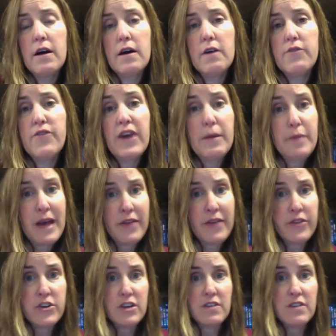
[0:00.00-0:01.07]
fight
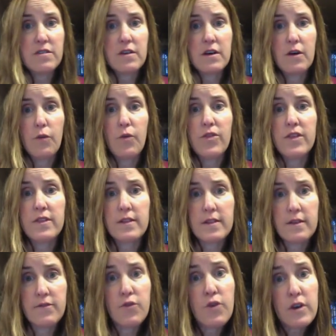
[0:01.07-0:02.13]
pathogens within the
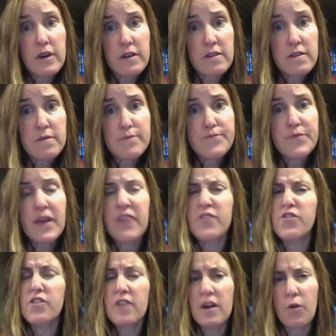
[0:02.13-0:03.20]
lymph organs. And
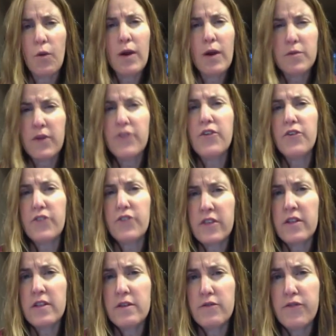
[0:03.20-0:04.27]
there's a lot of white blood cells in
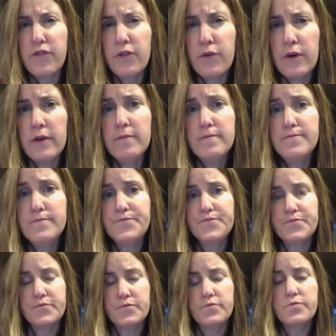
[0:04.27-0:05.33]
the lymph fluid.
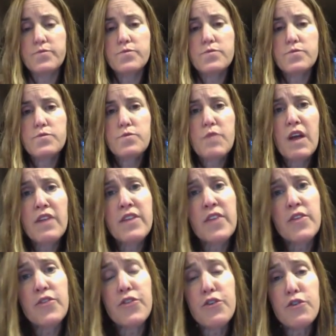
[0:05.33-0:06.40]
And then the
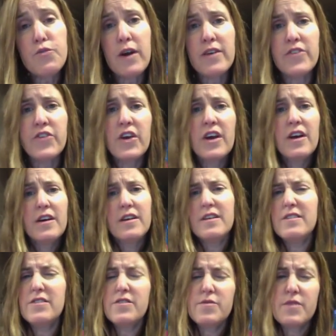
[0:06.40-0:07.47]
third one is
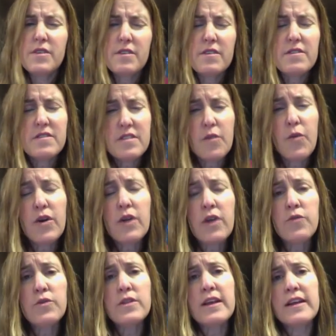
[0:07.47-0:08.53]
somewhat
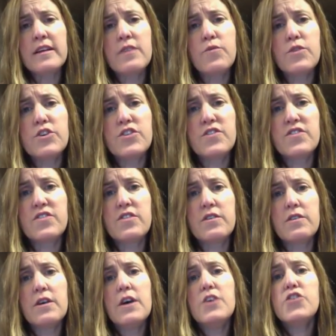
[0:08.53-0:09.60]
unrelated, which is to
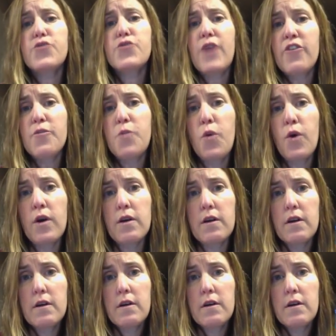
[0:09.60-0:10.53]
transport